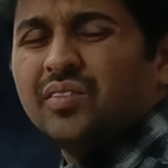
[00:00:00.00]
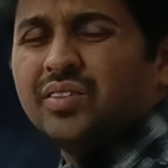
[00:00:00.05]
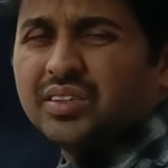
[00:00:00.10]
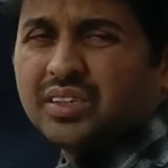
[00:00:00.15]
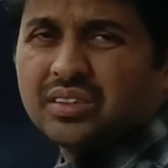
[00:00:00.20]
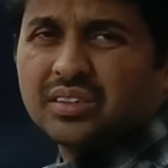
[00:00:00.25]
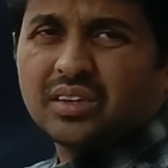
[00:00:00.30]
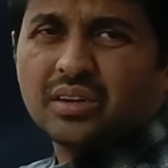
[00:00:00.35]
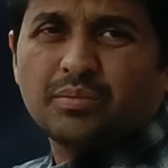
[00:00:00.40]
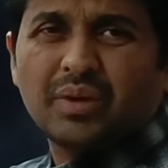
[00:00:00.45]

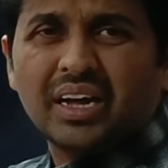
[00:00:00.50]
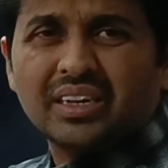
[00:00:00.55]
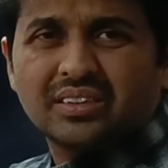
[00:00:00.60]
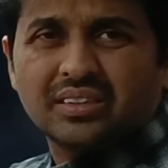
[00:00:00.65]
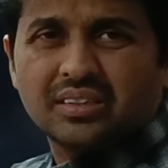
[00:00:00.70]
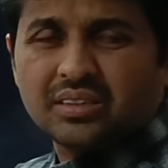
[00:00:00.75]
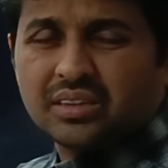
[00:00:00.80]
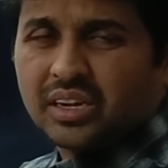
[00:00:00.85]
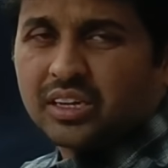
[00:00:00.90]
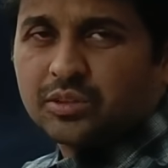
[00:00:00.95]
Physics and
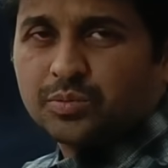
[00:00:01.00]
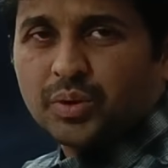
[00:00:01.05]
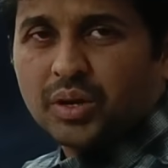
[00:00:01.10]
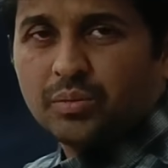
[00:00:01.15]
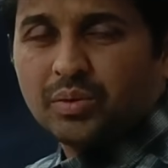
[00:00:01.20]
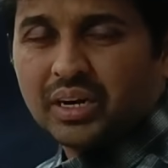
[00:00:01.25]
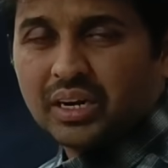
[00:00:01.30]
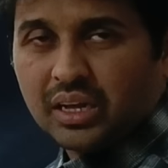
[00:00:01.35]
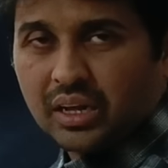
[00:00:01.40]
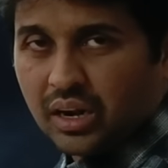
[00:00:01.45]
maths is an
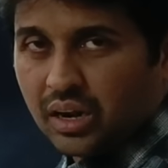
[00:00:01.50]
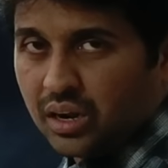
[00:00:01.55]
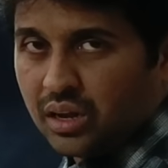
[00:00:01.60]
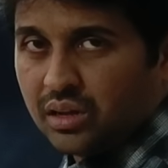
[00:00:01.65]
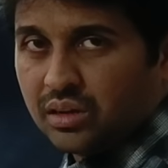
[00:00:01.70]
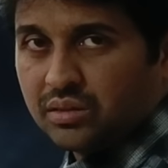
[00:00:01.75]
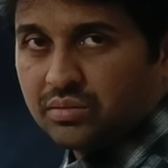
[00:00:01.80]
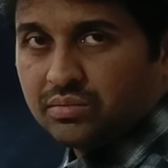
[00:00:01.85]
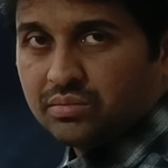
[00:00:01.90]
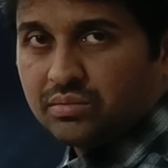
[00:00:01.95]

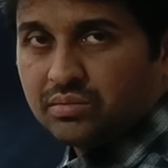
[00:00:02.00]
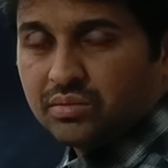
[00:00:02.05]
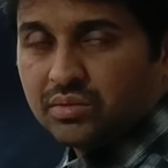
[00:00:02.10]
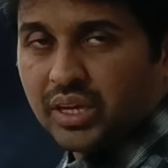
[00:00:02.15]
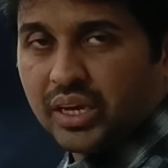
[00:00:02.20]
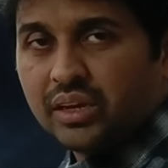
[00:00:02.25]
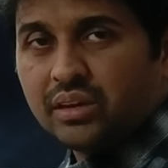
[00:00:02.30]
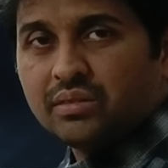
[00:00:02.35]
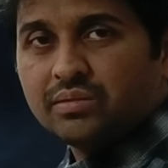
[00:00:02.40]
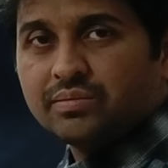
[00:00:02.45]
experimental
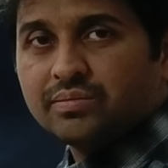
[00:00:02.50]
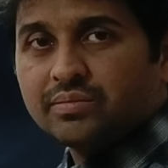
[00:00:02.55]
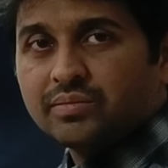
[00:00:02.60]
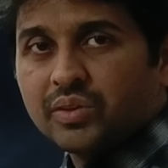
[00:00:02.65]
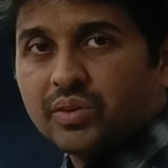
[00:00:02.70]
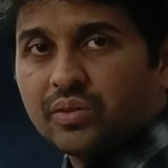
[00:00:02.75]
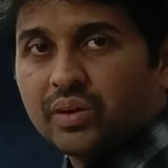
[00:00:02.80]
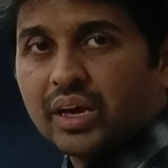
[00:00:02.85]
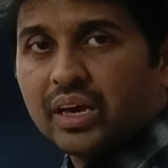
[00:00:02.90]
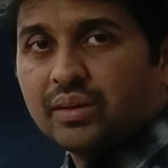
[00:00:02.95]
thing.
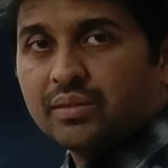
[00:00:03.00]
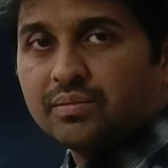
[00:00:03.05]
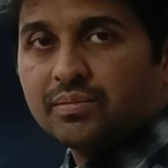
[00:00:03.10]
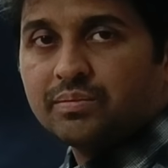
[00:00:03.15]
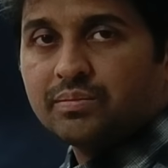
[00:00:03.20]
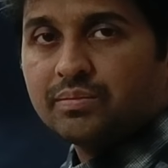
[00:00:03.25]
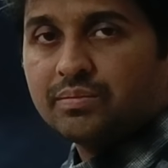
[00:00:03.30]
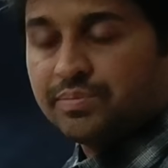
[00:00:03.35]
Okay.